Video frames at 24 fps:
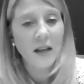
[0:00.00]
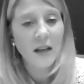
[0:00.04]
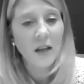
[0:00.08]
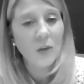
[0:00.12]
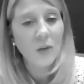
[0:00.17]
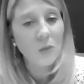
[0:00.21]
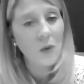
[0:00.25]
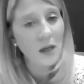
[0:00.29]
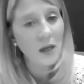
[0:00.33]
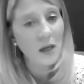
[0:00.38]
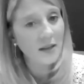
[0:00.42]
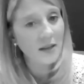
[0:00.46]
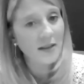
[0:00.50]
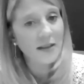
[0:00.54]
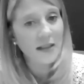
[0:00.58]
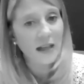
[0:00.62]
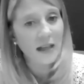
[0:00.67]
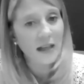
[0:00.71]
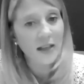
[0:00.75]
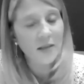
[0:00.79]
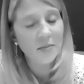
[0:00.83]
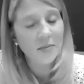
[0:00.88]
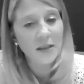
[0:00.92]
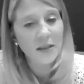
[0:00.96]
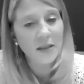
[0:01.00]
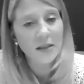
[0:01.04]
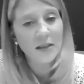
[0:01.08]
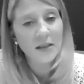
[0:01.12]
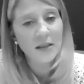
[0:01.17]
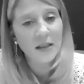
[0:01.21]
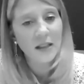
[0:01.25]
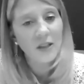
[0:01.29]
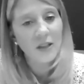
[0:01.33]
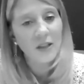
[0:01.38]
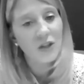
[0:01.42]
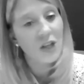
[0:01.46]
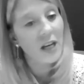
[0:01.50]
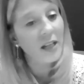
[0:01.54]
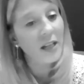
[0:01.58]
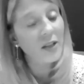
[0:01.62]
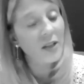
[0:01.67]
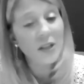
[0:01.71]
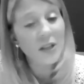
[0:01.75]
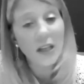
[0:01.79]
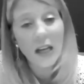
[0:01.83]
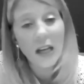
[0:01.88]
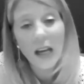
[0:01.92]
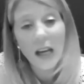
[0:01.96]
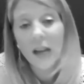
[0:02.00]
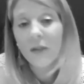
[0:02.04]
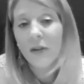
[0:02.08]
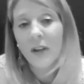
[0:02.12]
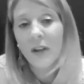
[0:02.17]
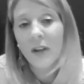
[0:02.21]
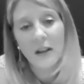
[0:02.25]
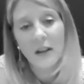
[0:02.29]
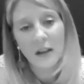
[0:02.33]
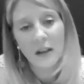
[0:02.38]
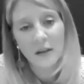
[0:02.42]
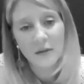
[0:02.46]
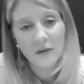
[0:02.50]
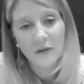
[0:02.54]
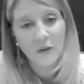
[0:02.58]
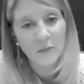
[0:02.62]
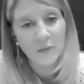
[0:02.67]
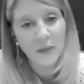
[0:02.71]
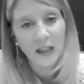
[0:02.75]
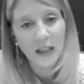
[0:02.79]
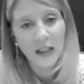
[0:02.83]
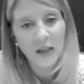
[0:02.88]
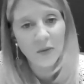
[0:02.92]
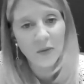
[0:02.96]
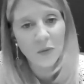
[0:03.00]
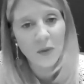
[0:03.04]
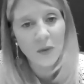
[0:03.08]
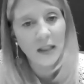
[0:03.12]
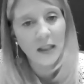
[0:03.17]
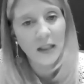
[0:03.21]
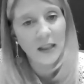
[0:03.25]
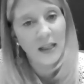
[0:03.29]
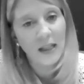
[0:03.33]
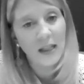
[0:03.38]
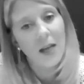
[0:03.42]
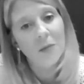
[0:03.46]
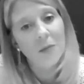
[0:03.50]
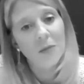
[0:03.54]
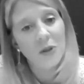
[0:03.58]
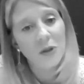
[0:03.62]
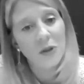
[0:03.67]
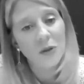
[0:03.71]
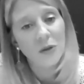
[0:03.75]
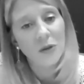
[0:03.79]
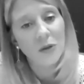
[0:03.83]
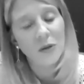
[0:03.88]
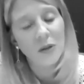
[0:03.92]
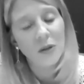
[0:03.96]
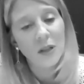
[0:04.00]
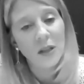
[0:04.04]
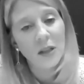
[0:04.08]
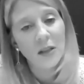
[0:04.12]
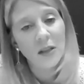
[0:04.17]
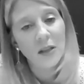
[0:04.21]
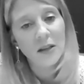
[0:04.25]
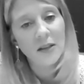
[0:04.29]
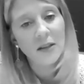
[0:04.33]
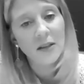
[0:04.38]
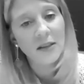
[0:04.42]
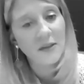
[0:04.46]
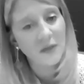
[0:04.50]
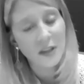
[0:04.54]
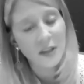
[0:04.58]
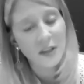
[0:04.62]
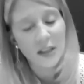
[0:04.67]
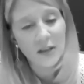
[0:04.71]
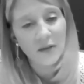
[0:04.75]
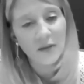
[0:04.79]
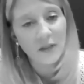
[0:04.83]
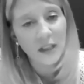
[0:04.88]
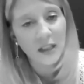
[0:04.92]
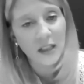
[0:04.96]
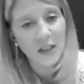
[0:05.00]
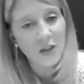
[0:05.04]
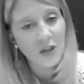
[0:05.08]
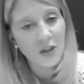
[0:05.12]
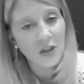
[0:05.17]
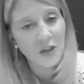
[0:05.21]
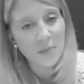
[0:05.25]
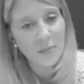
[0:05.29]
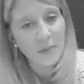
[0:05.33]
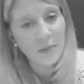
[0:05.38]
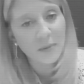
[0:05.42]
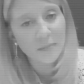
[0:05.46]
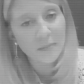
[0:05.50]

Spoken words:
That one statement, it changed everything for me when it came to the sphere of leadership.